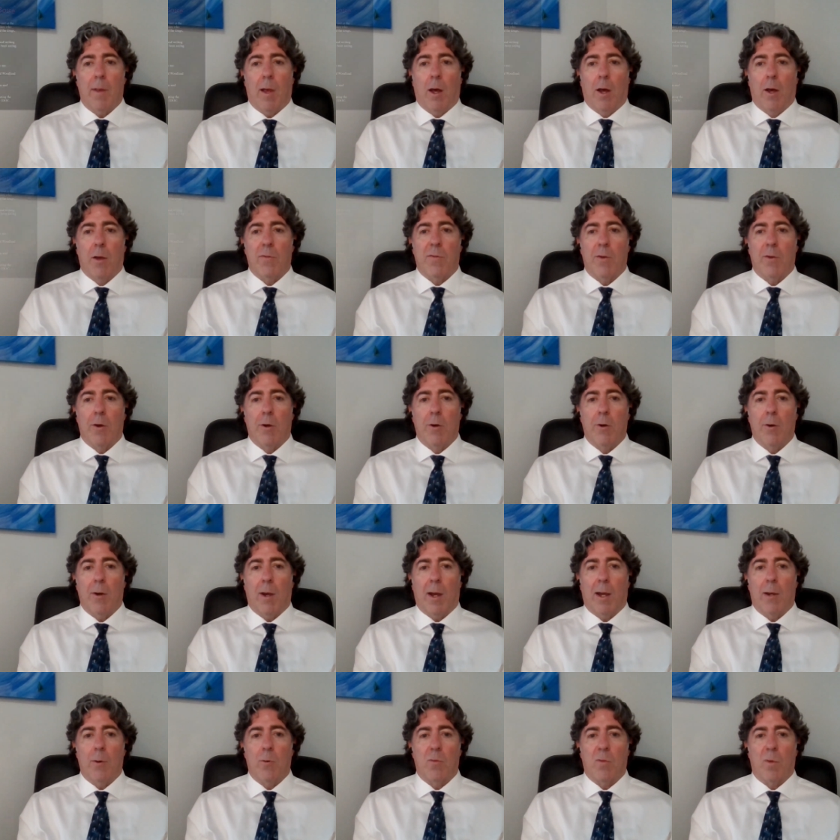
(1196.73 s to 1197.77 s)
Also,
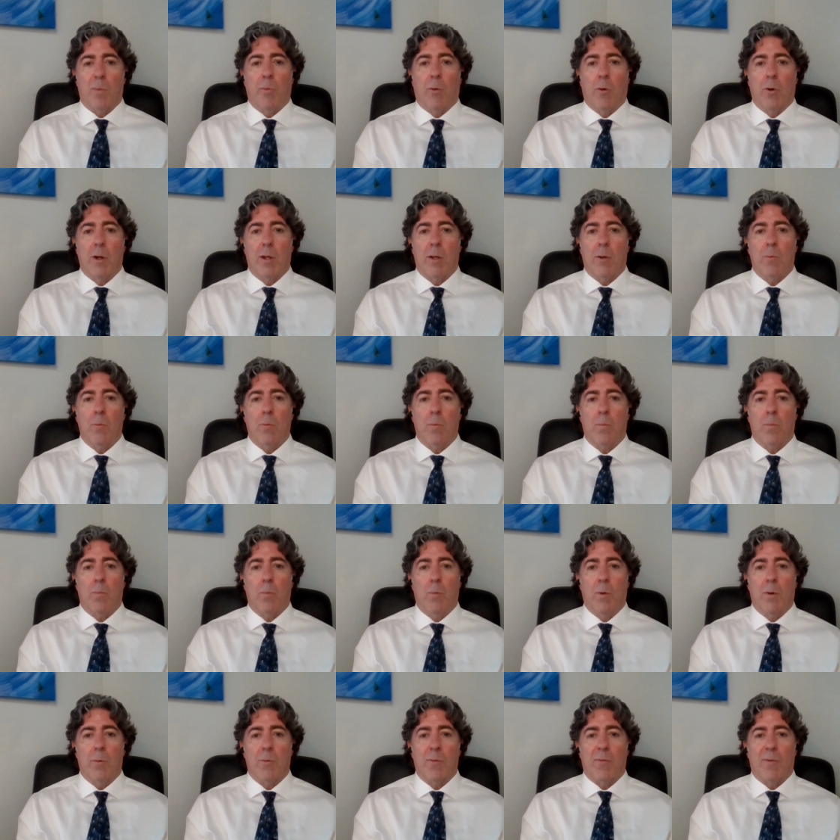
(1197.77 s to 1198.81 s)
I was reporting
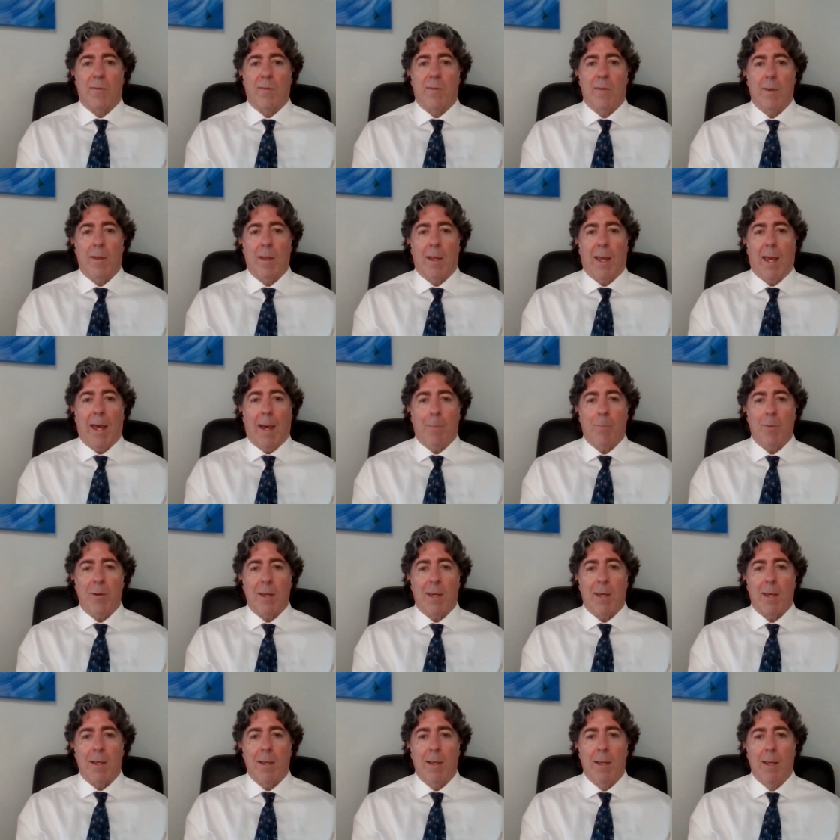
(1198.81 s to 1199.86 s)
what was
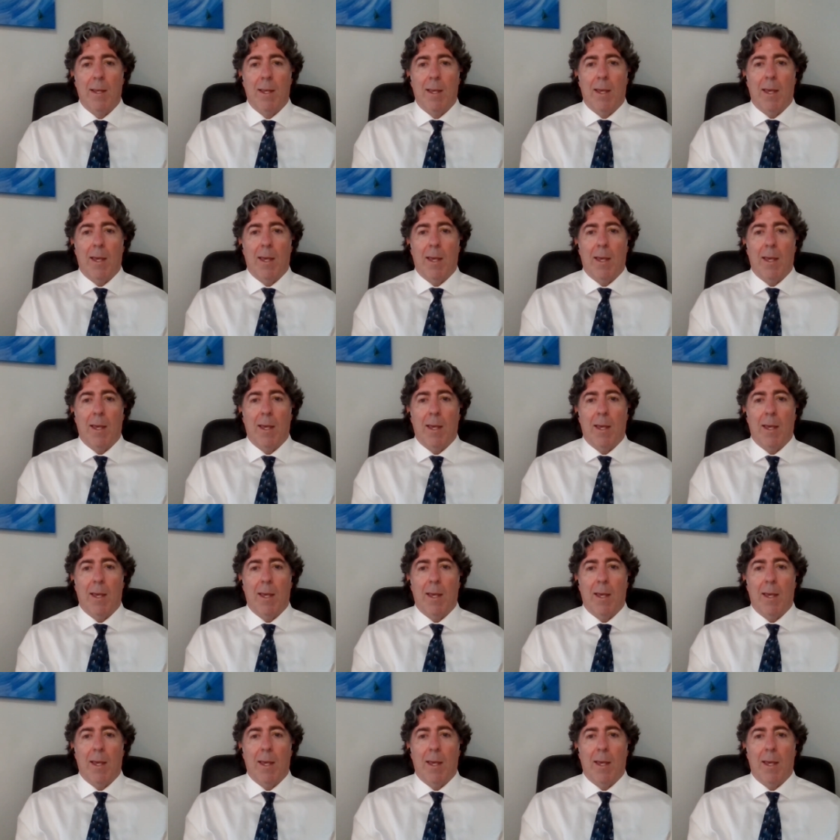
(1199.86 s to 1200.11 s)
happening,